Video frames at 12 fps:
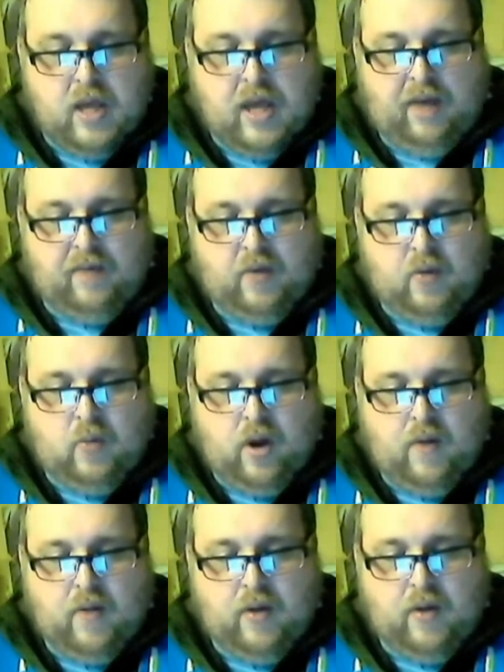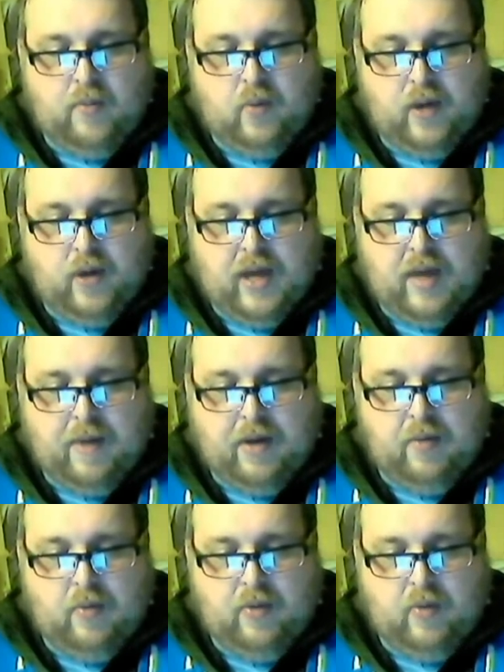After a while, the little boy came
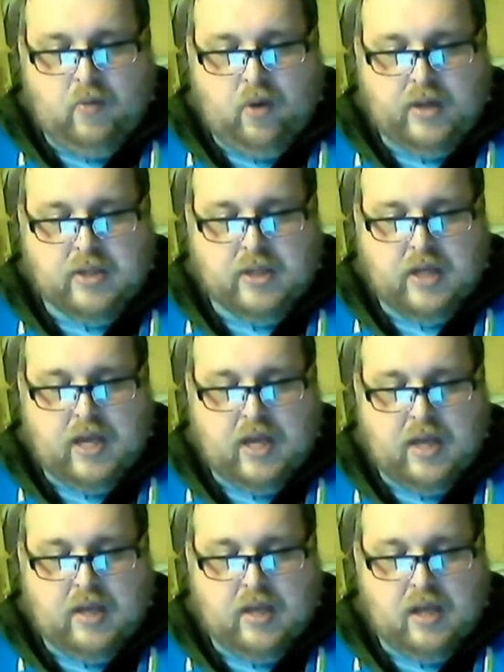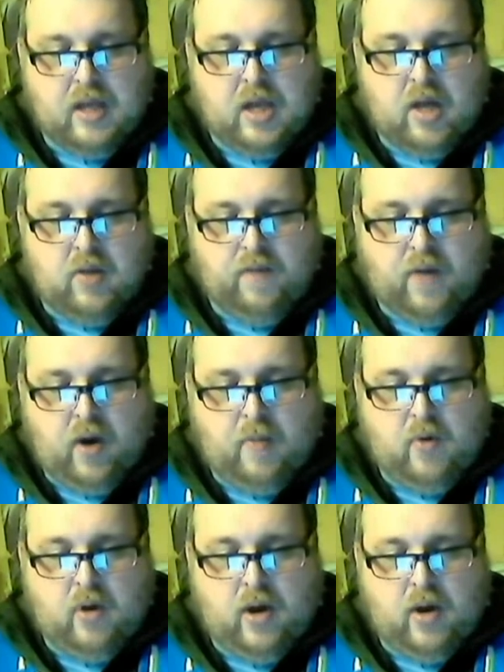out with the watch in hand. The
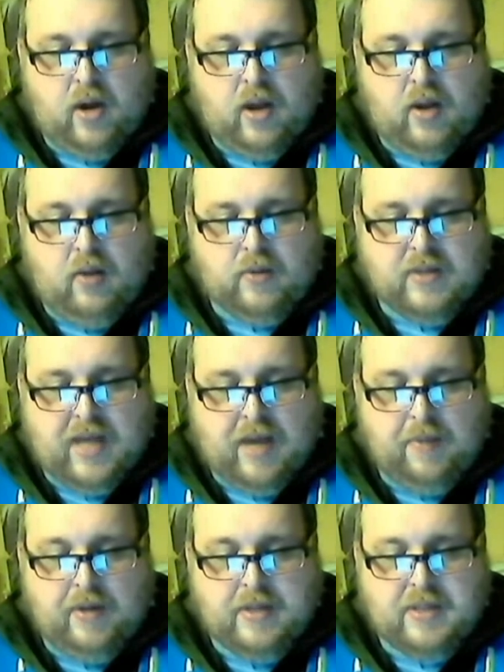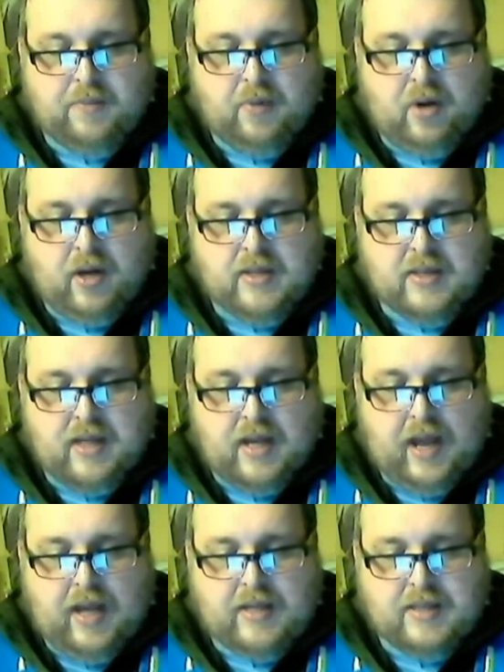farmer was happily surprised and
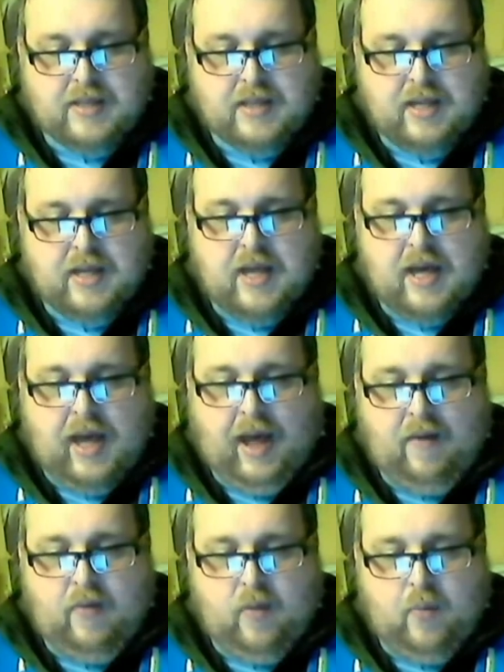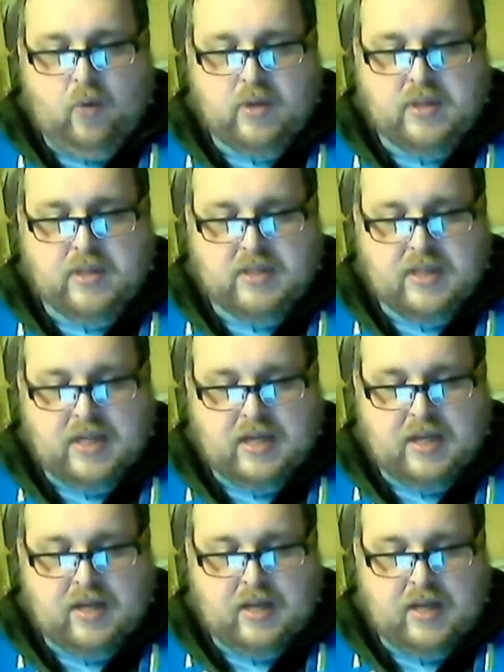asked how the boy
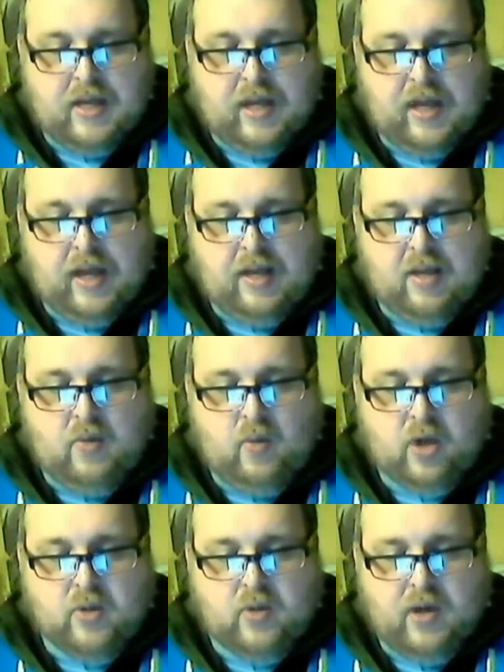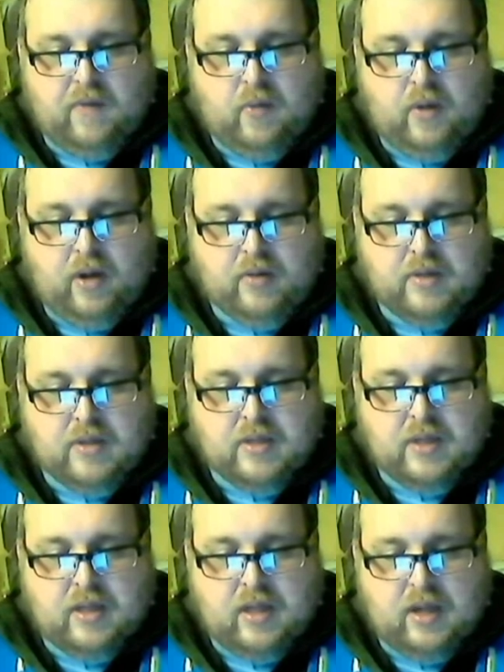succeeded in getting the watch while everyone else,
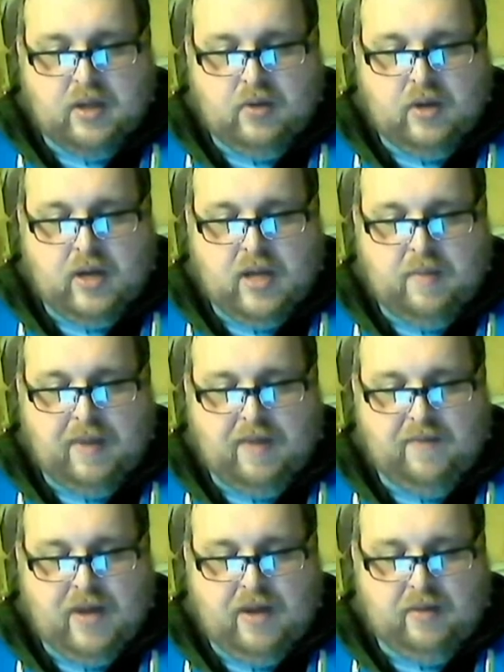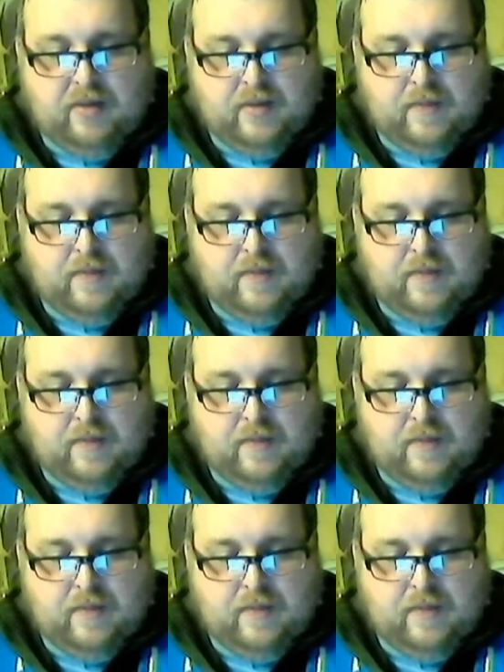including him, had failed.